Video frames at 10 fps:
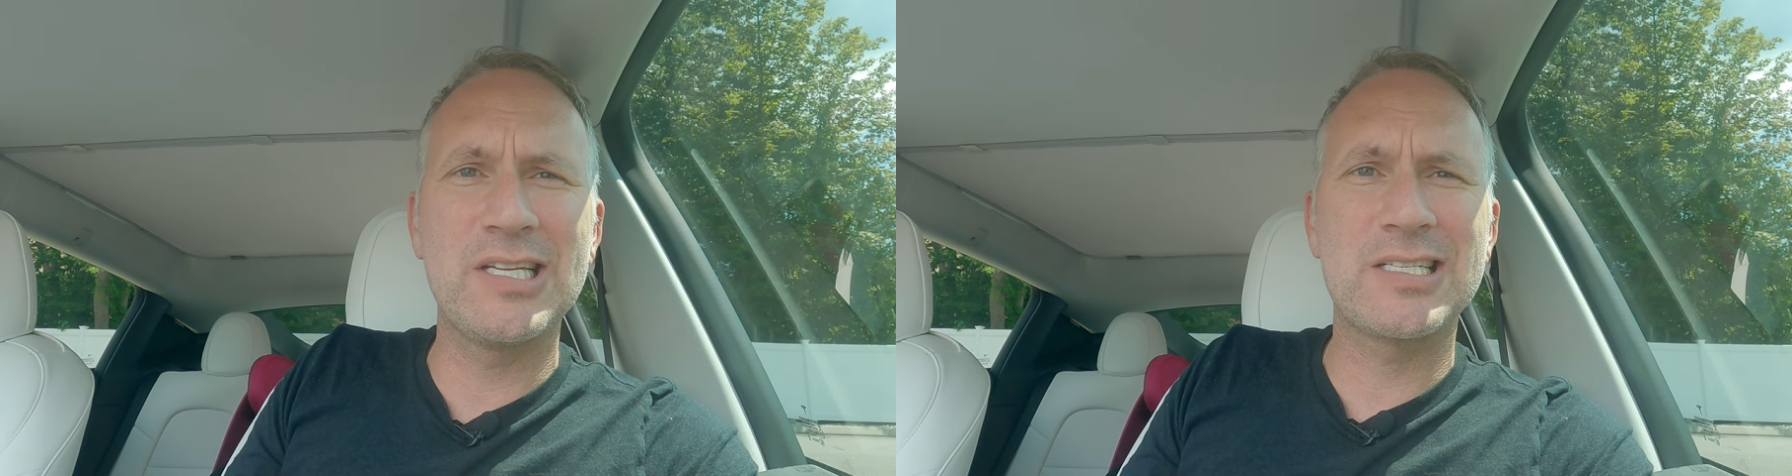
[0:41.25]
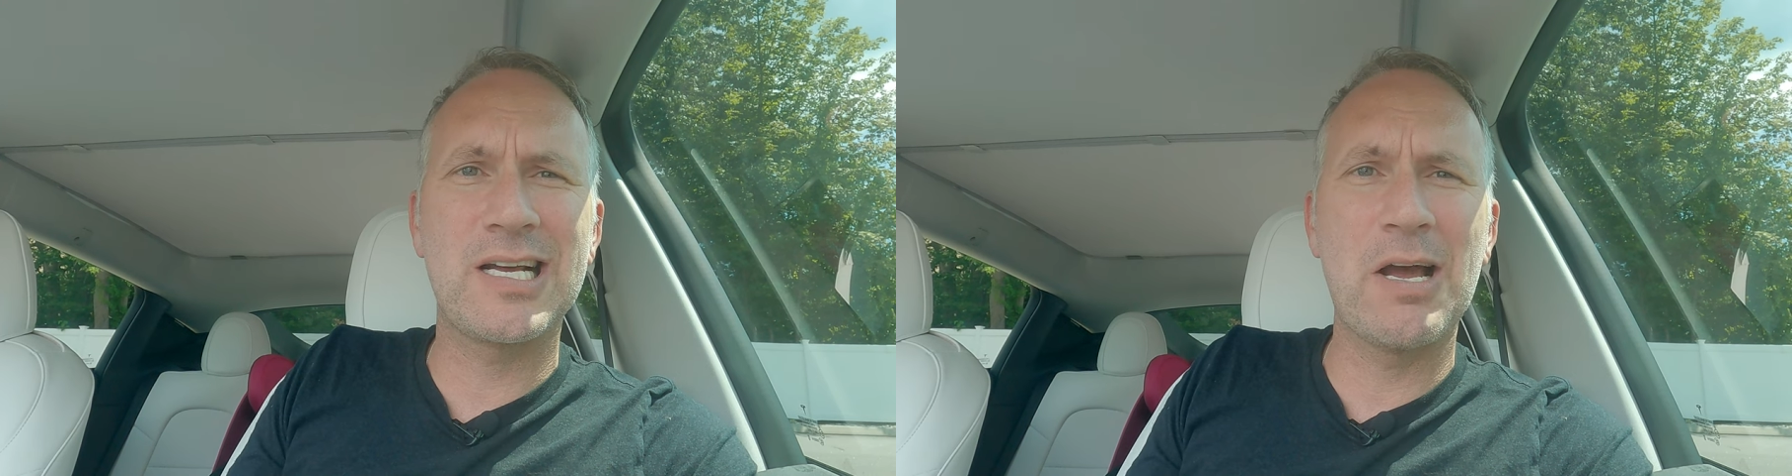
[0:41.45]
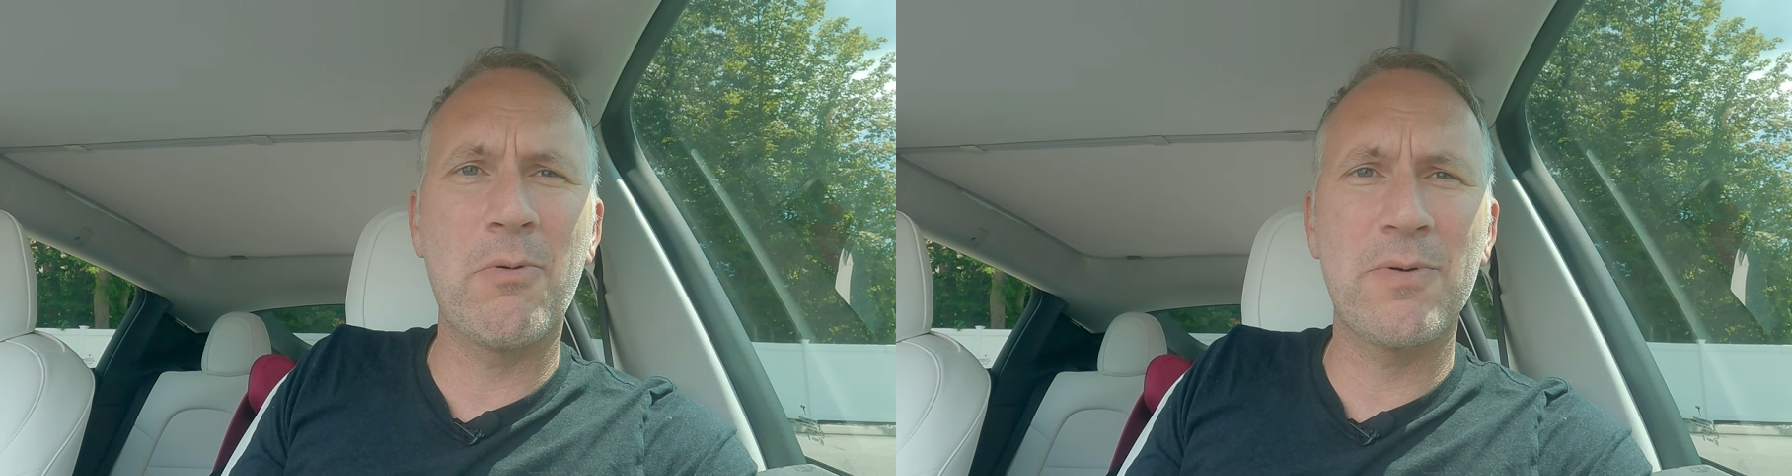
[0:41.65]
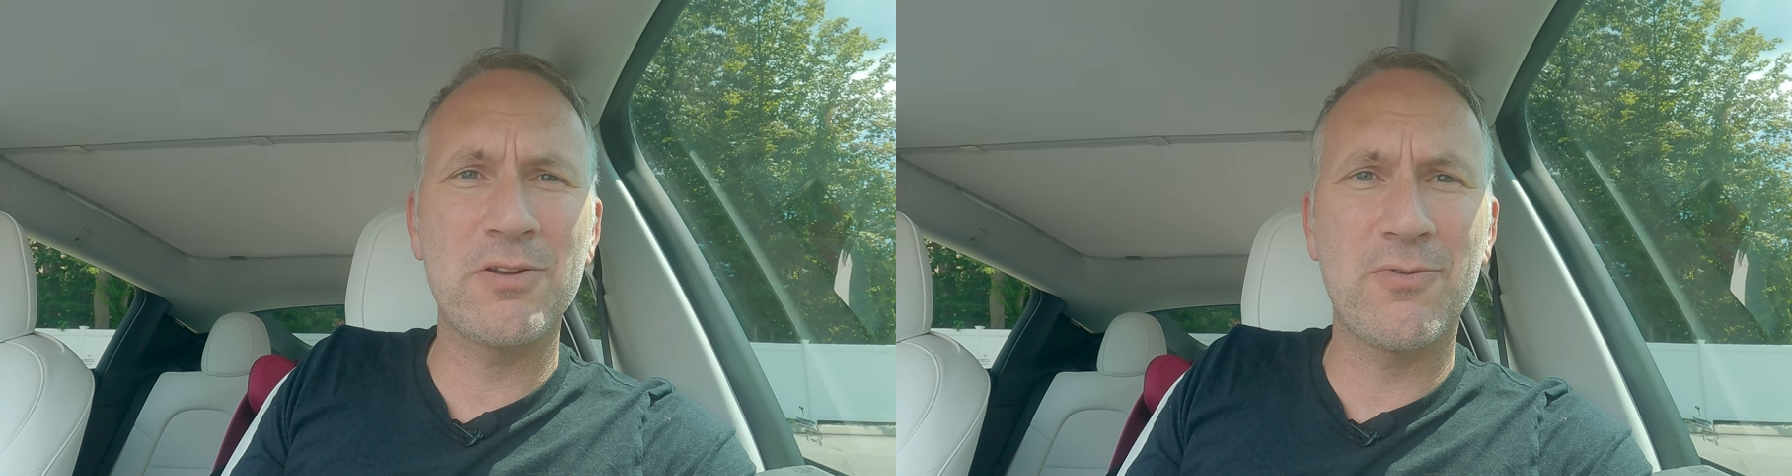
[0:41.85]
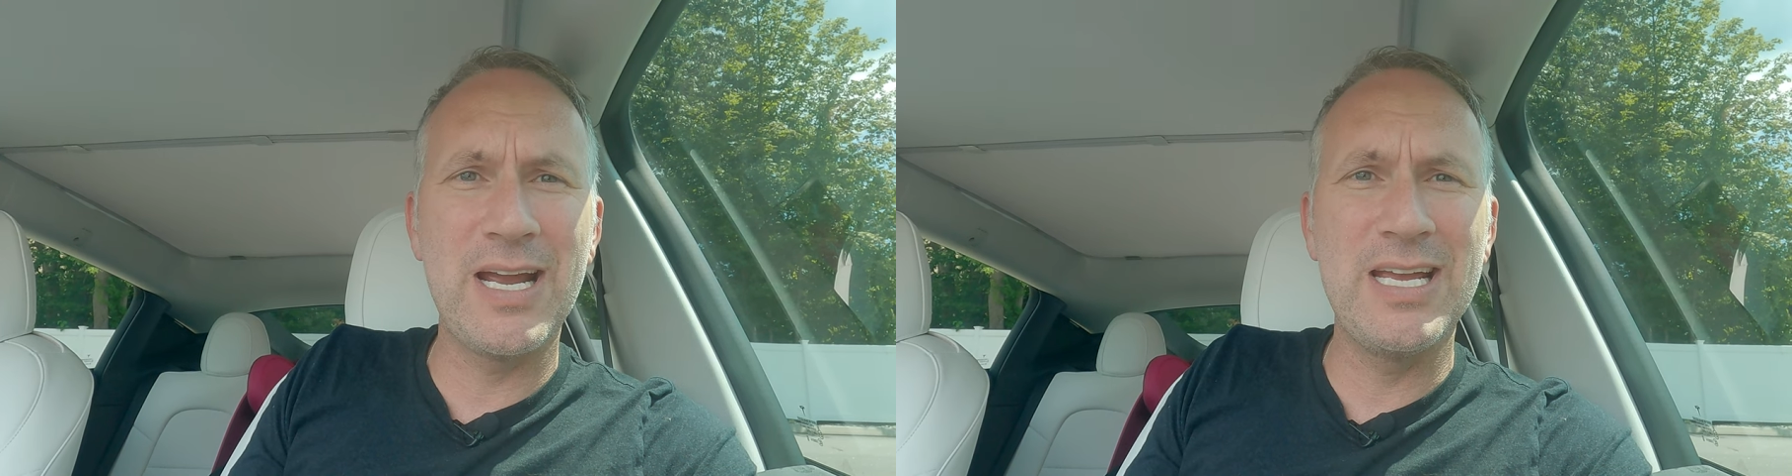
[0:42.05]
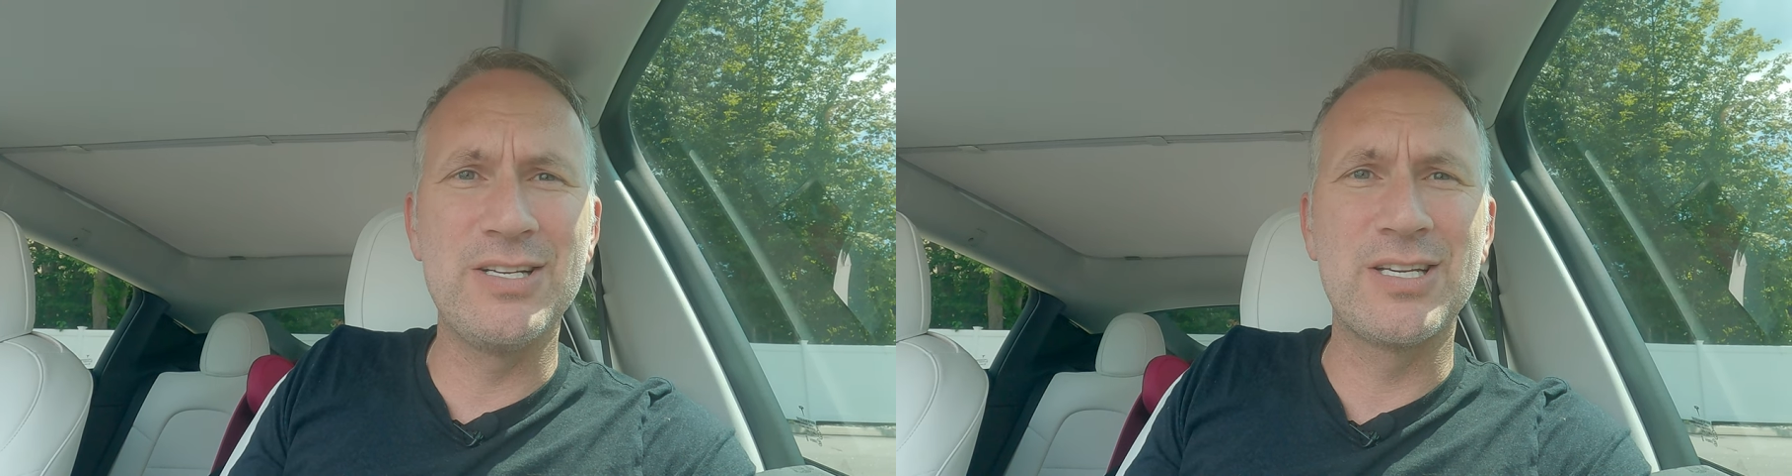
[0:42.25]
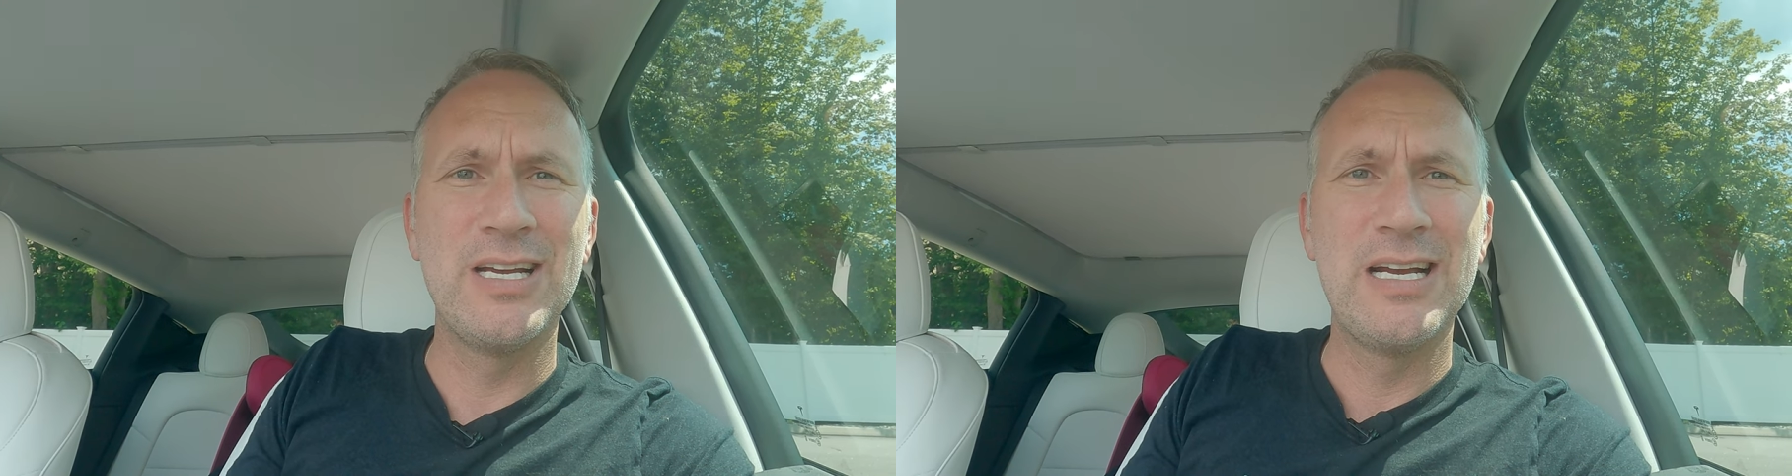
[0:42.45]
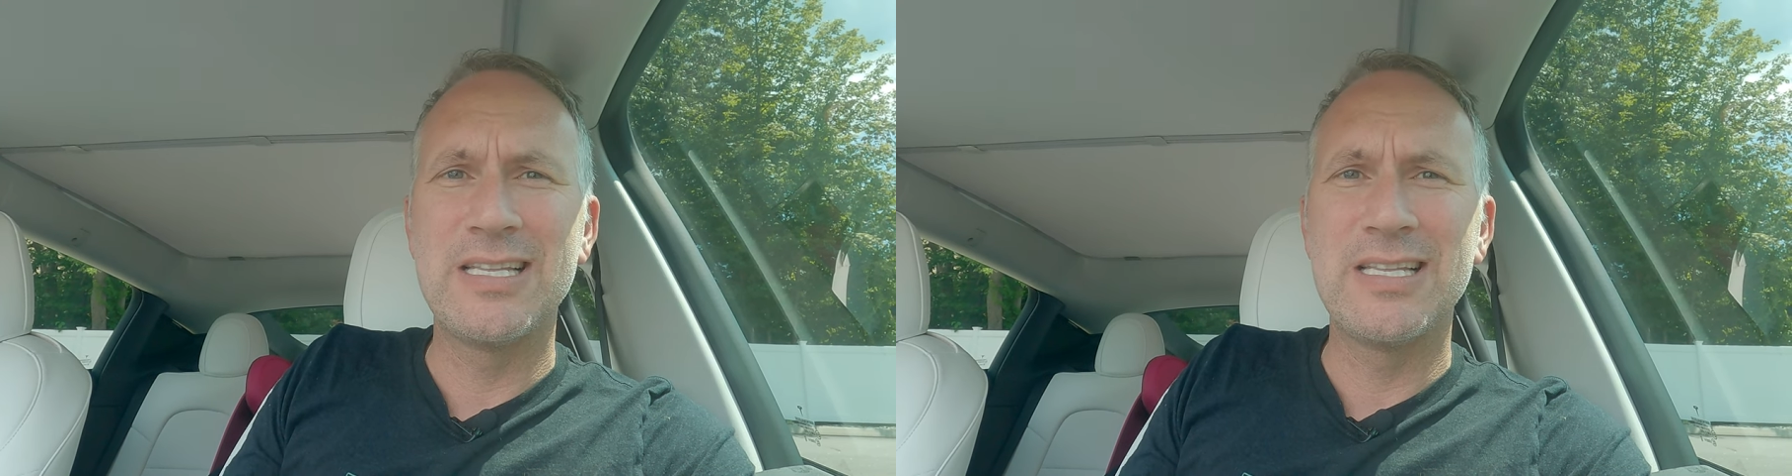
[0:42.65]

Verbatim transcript: this time about the range,